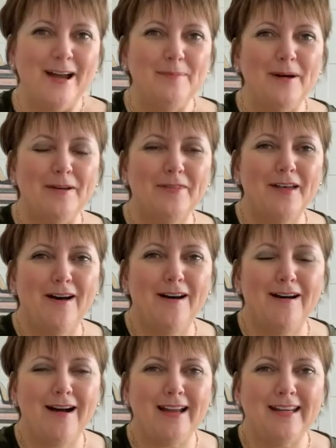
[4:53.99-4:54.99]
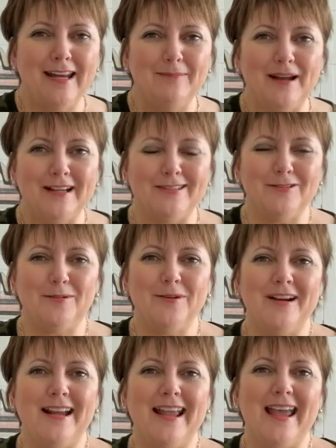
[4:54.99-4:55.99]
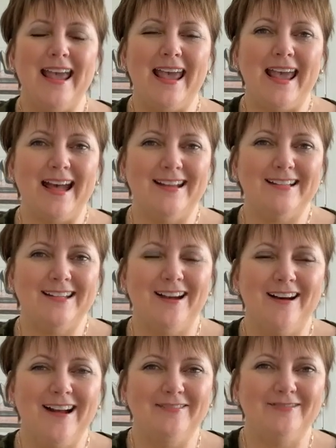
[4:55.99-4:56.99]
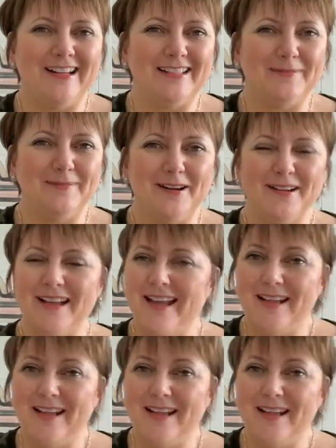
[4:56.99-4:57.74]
both in my story and on Facebook,